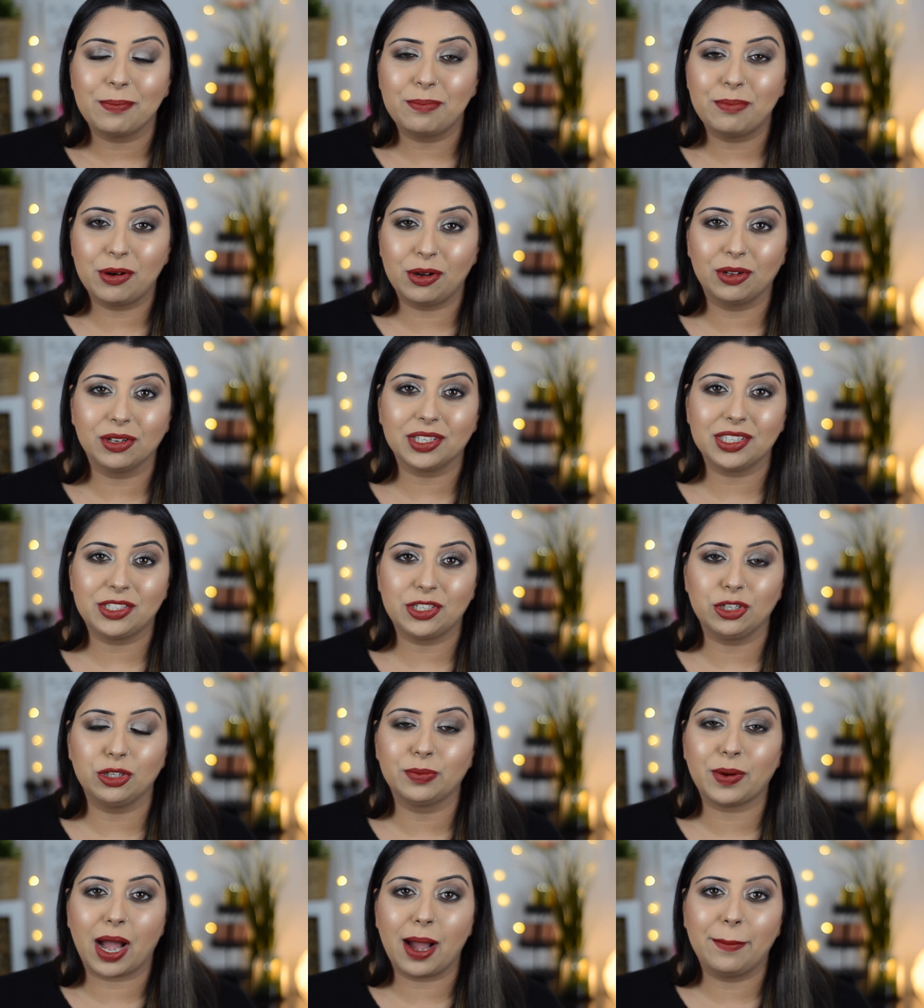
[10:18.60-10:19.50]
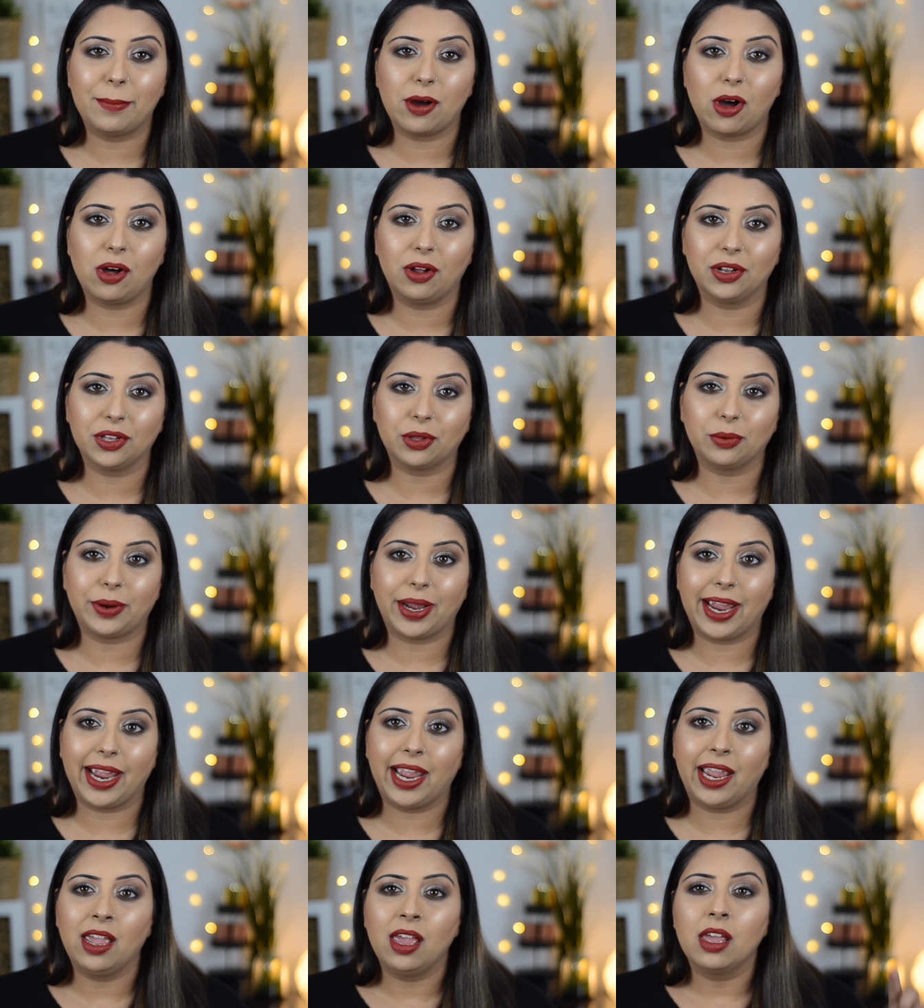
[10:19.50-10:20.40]
pull the tube up all the
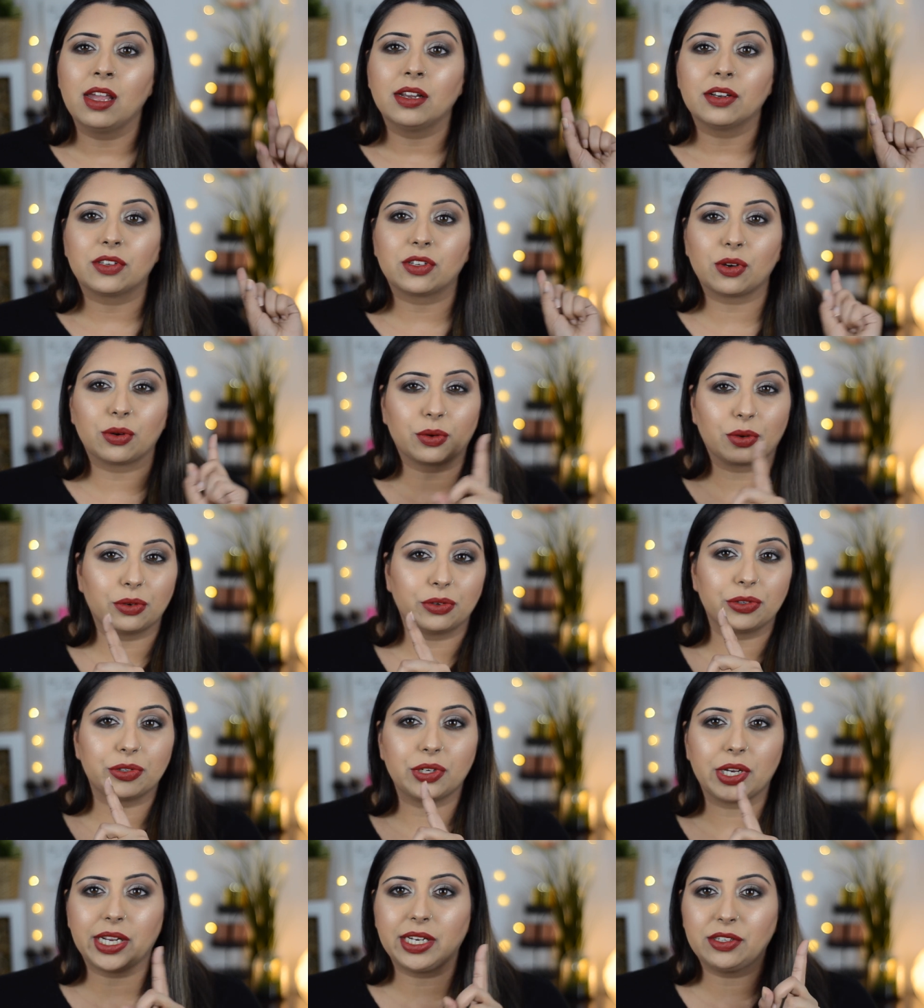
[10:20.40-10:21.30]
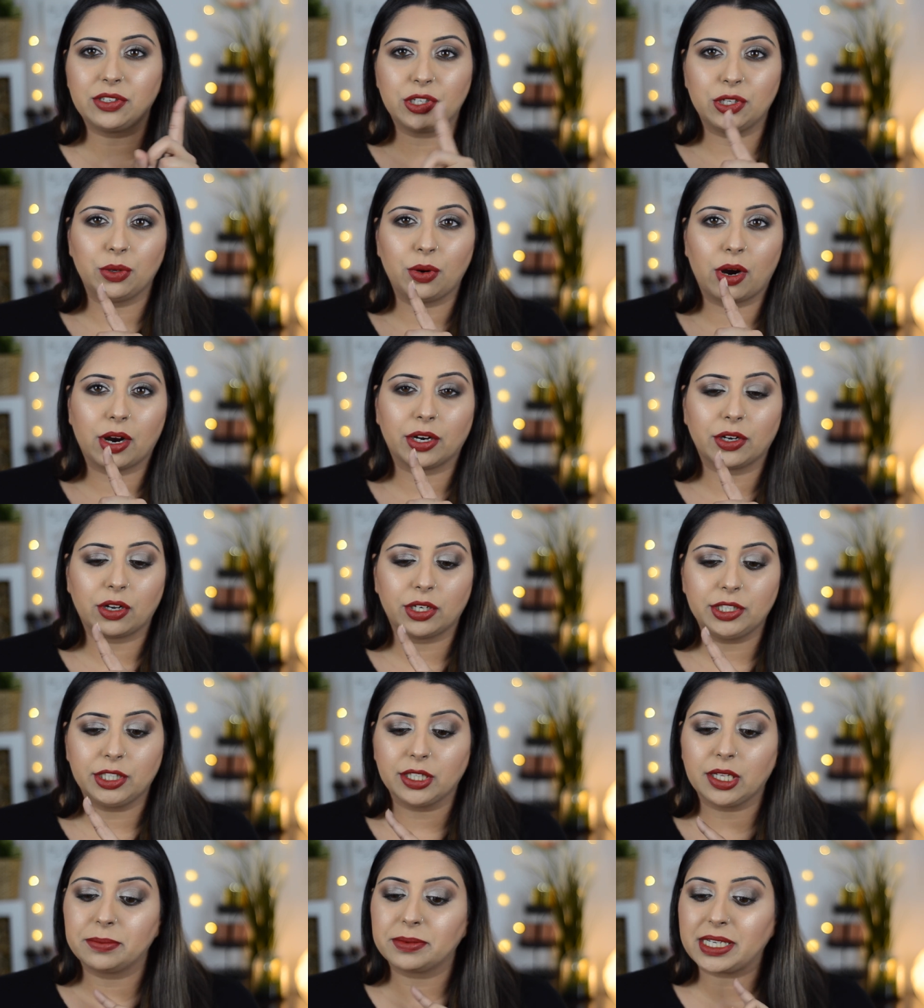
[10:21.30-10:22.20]
way. Don't go in too hard on
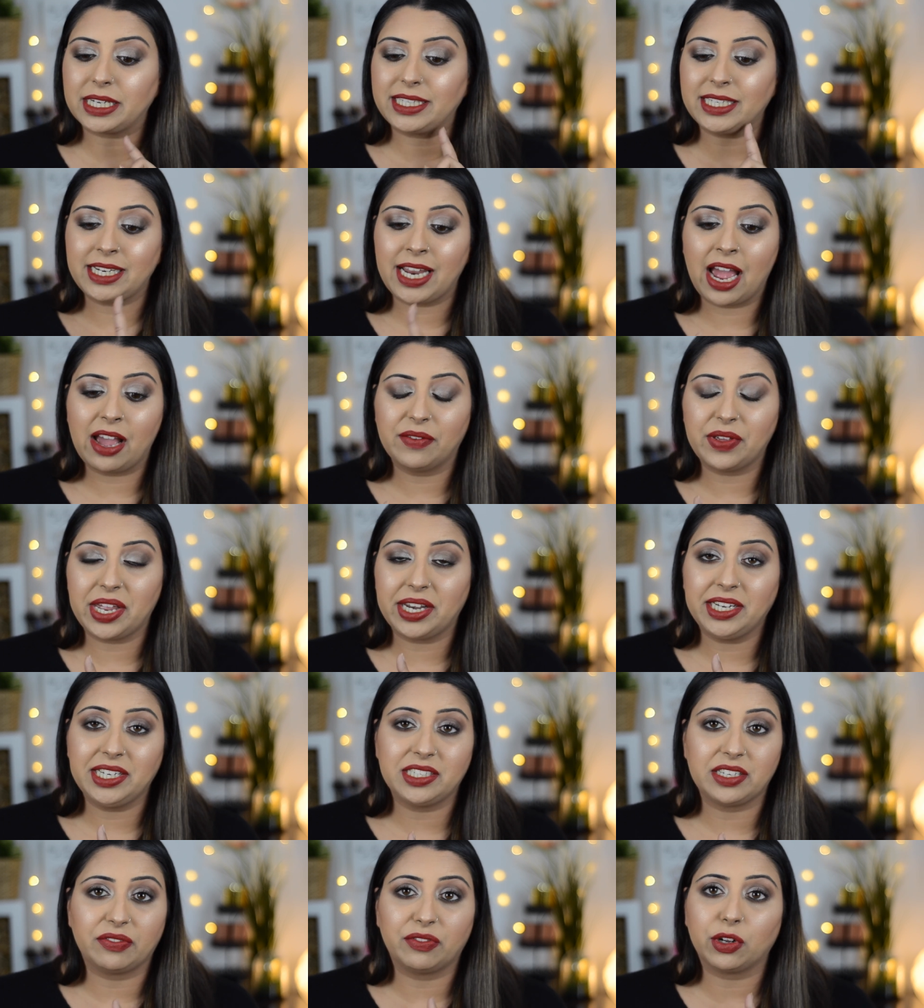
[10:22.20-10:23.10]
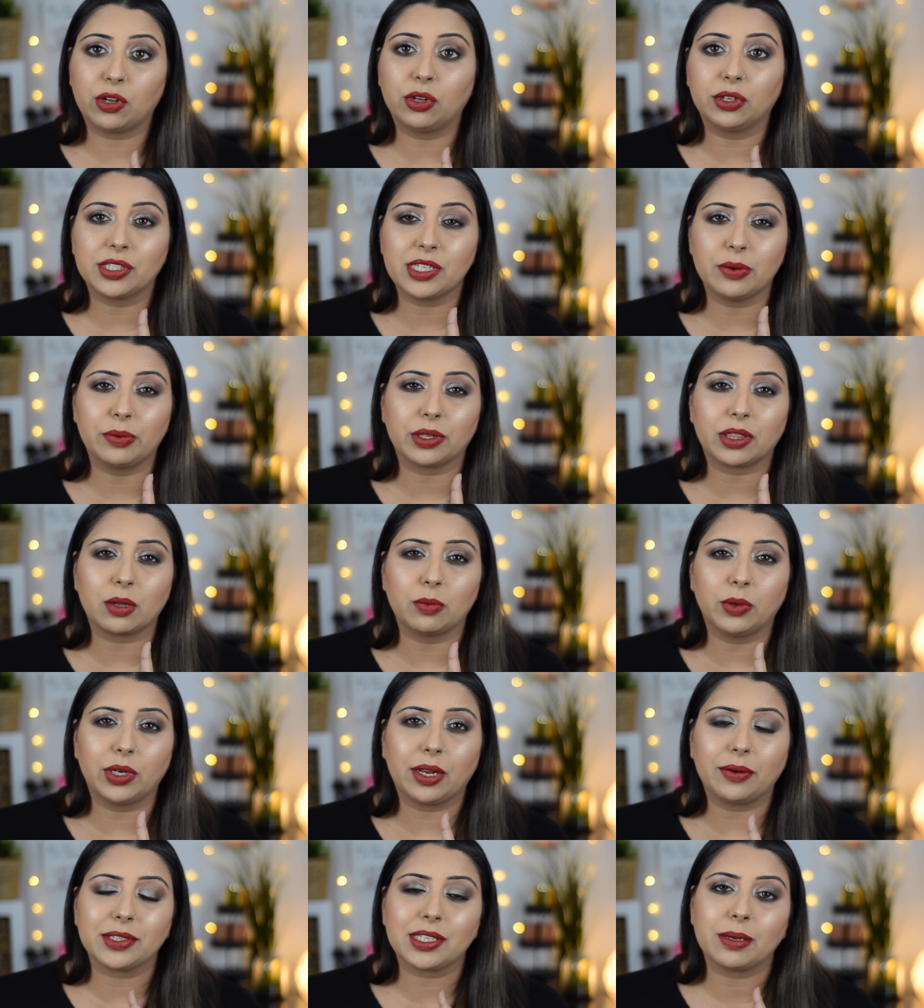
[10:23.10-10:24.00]
your lips. I didn't have any difficulty with them
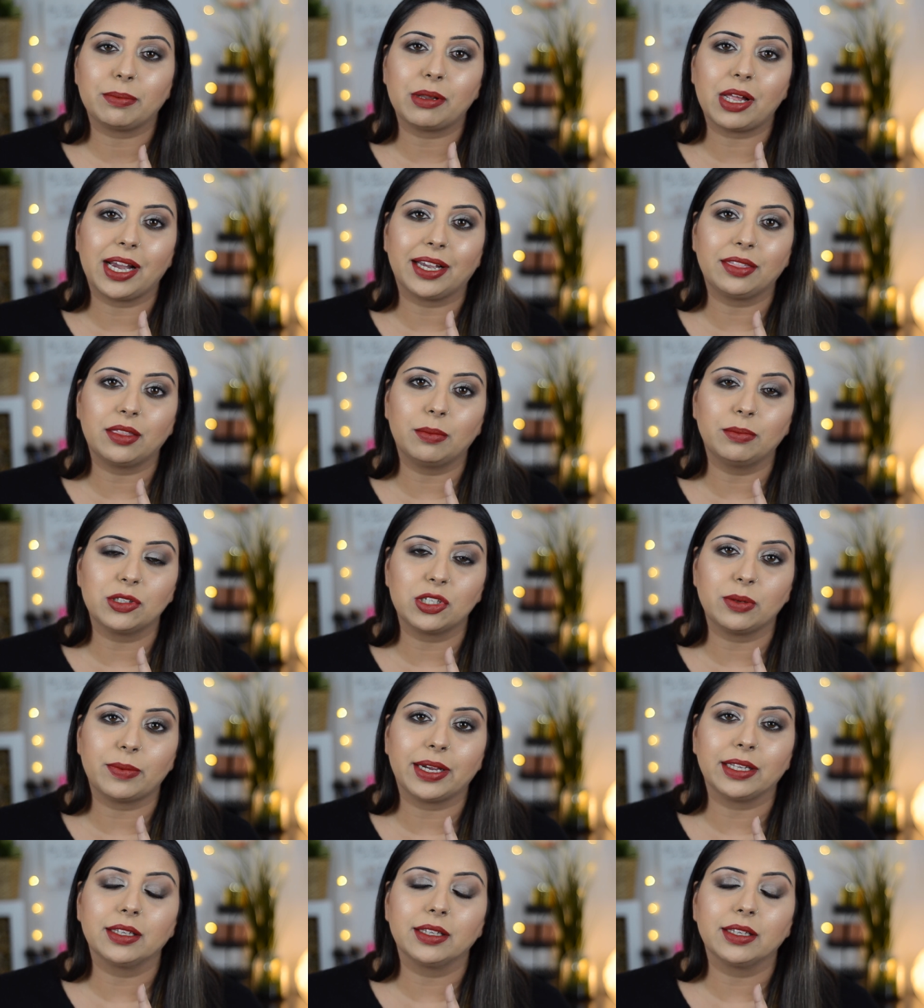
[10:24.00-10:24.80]
when I was applying them to my